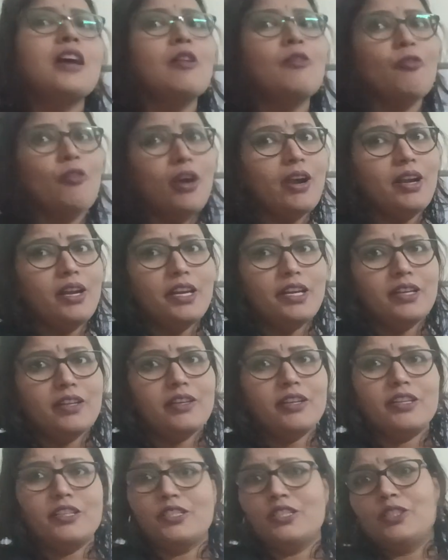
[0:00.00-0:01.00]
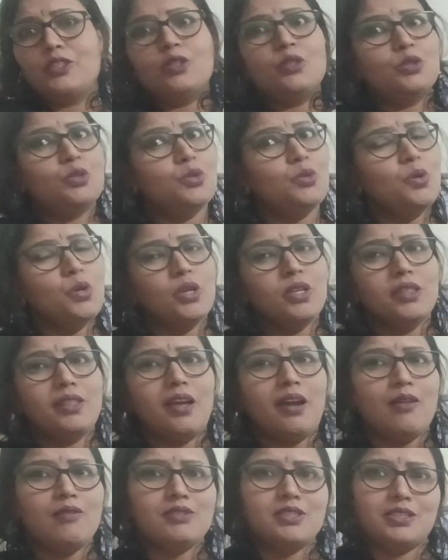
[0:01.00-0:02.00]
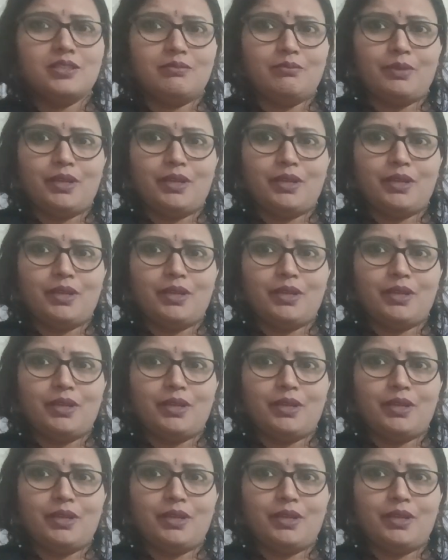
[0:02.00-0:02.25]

1 liter is equal to 1000